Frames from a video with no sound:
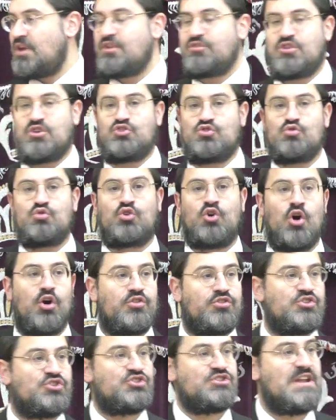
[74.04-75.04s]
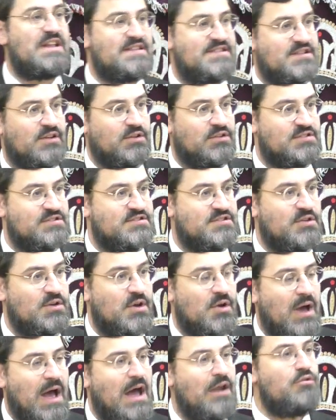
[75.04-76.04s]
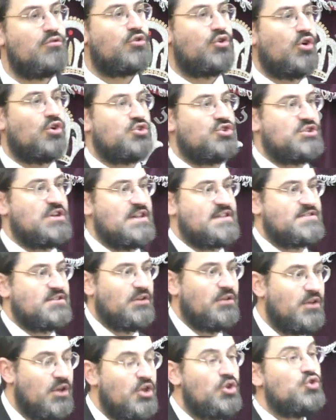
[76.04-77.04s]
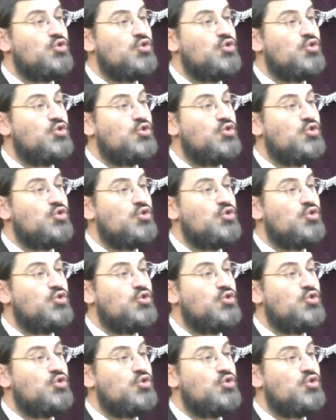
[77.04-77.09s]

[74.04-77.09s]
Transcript: Did you cook the schnitzels? How do you cook schnitzel?